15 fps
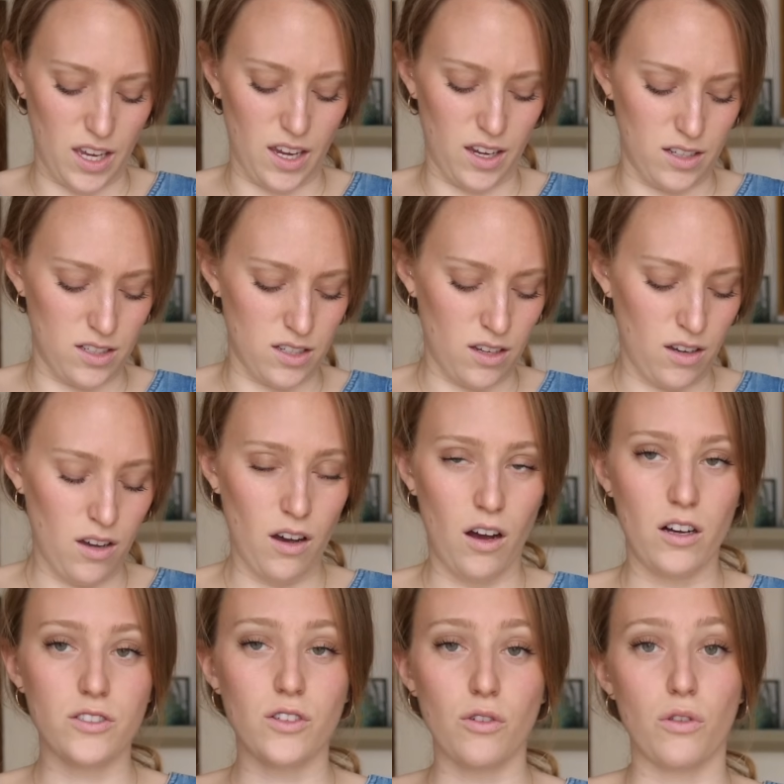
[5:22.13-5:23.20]
And
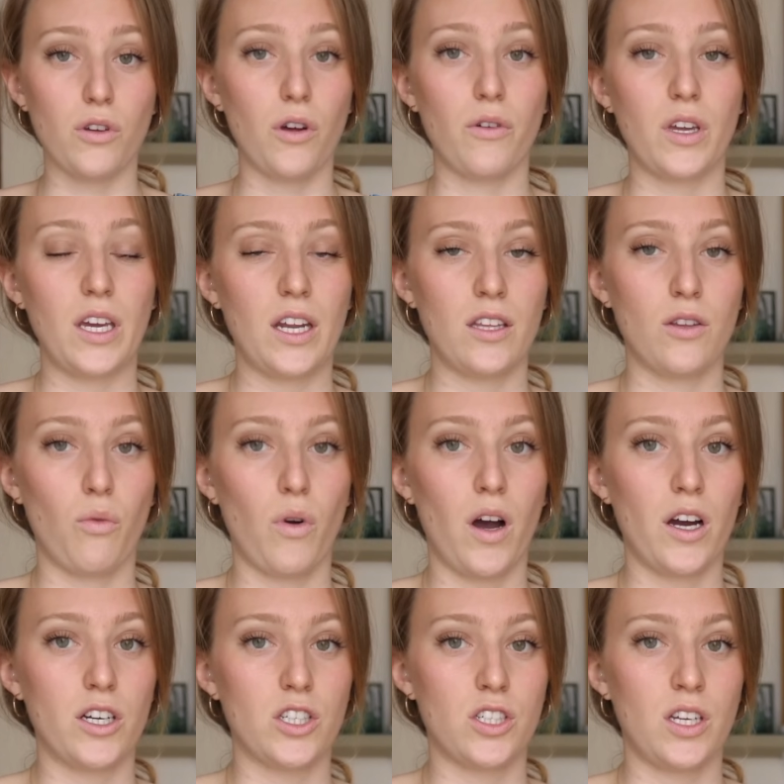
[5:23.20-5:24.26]
also throwing it in the
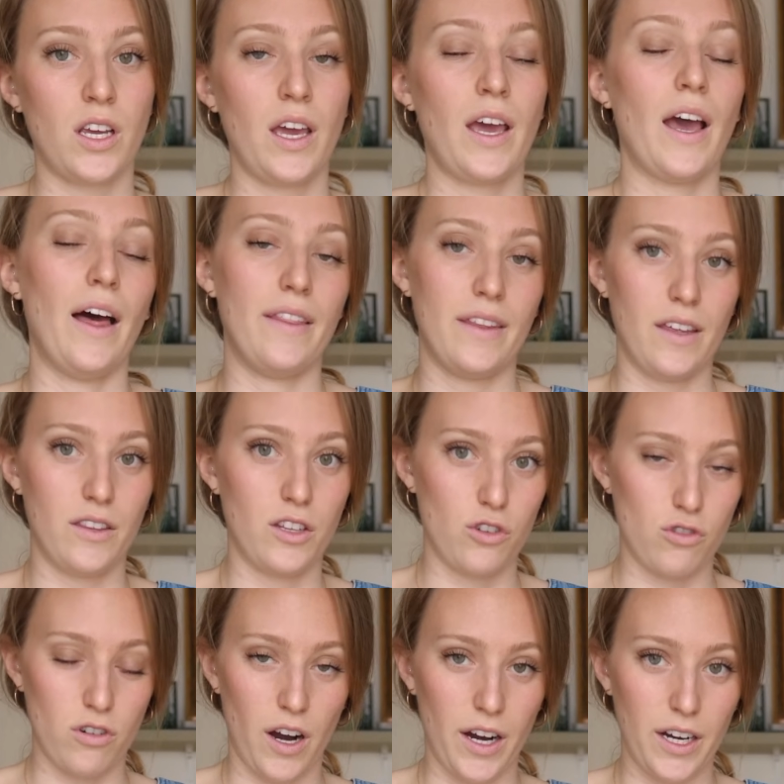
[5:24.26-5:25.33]
wash and then the
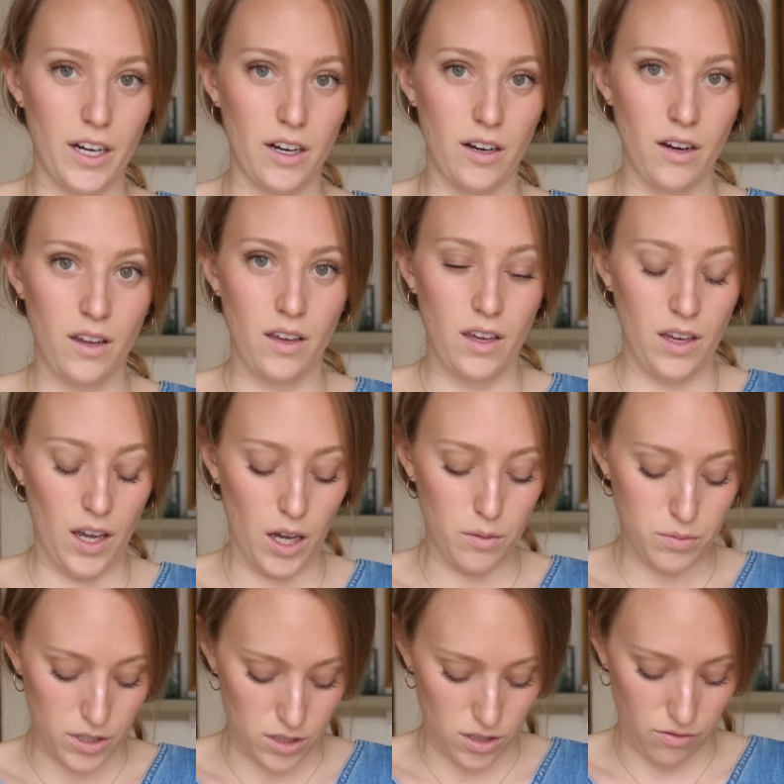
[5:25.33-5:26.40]
dryer
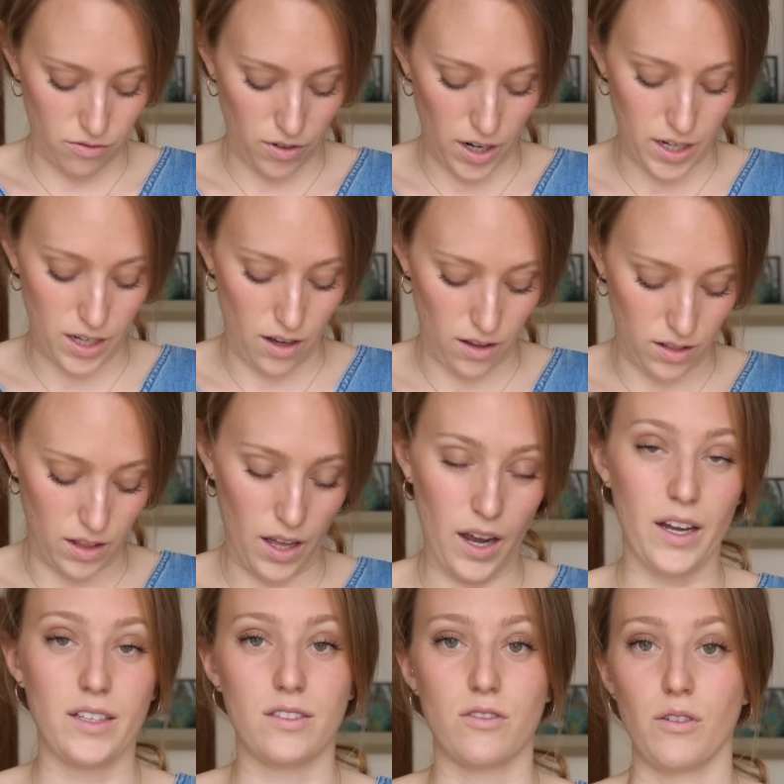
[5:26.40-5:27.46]
helps it to fray a
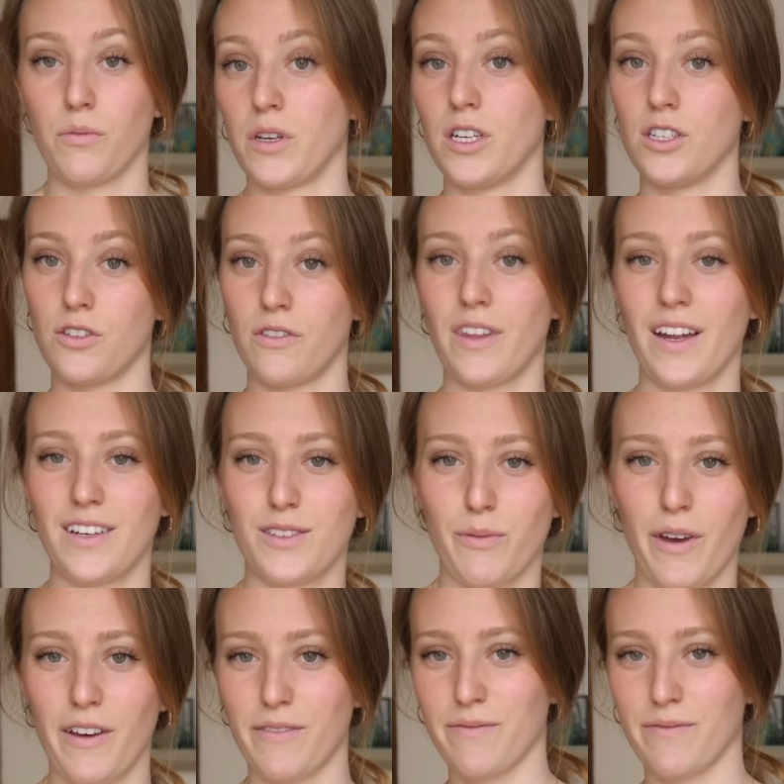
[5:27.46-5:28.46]
lot. So I'm gonna do that as well.